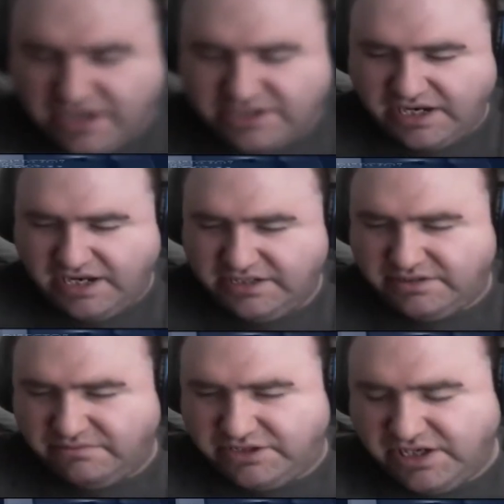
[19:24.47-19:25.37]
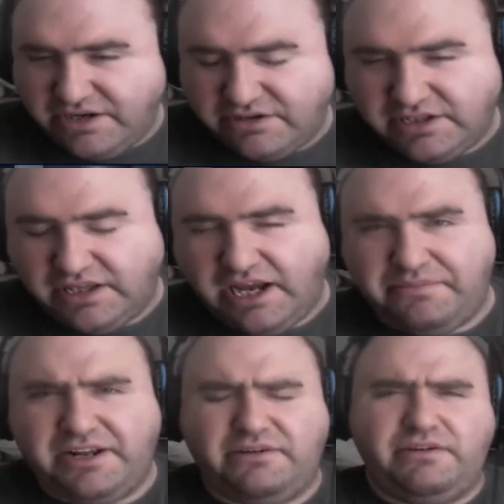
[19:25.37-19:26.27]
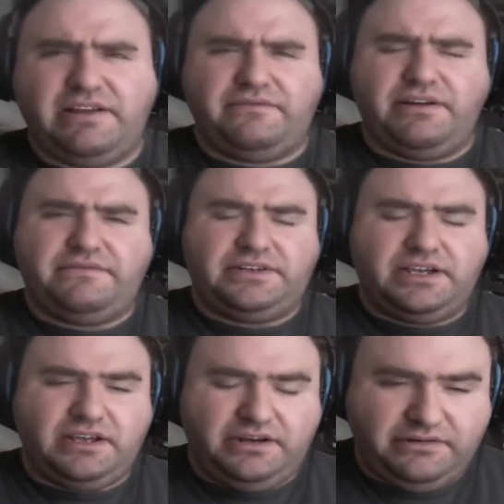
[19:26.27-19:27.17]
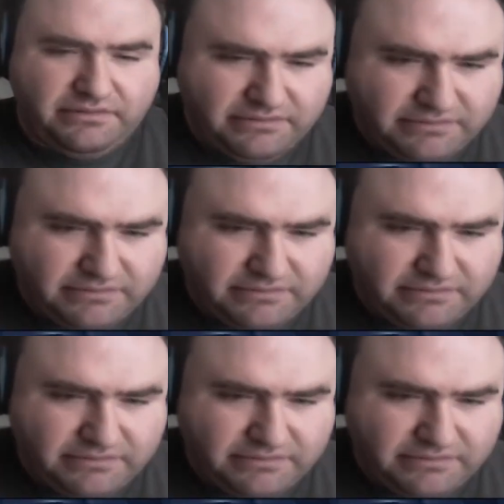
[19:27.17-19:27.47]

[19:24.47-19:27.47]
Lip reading: Yeah, she is. Cinder's alive, but not Raven. Raven died.